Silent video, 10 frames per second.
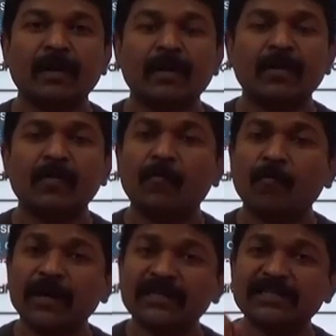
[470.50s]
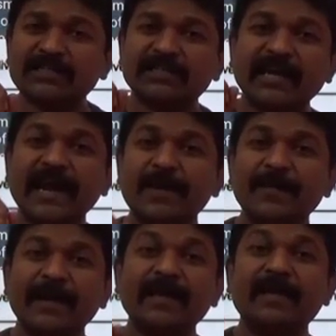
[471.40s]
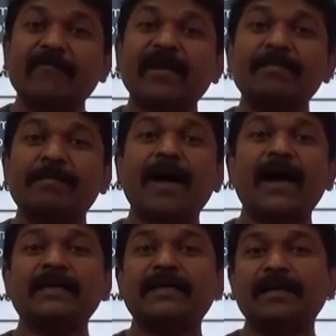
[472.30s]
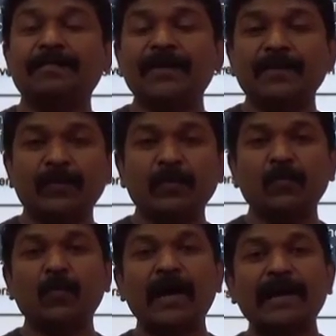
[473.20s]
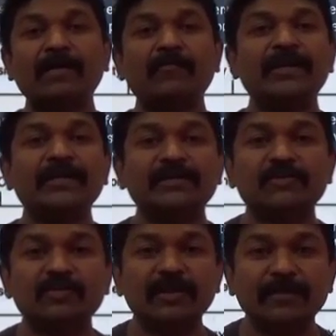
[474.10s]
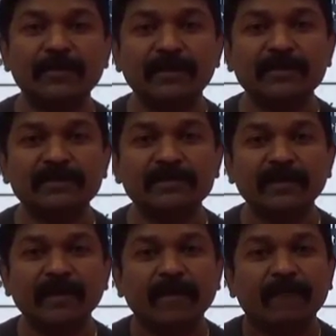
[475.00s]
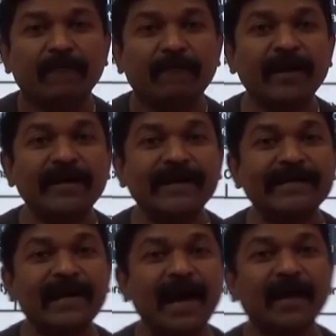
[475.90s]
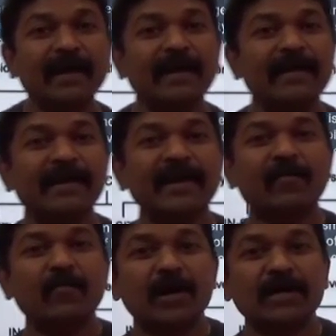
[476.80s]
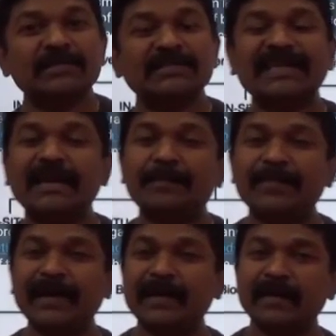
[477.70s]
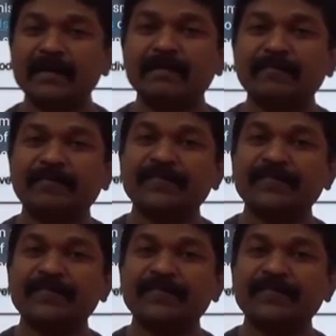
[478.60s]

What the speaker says: What is a statement given by the people who are living in the Sundarbans when entire India was celebrating the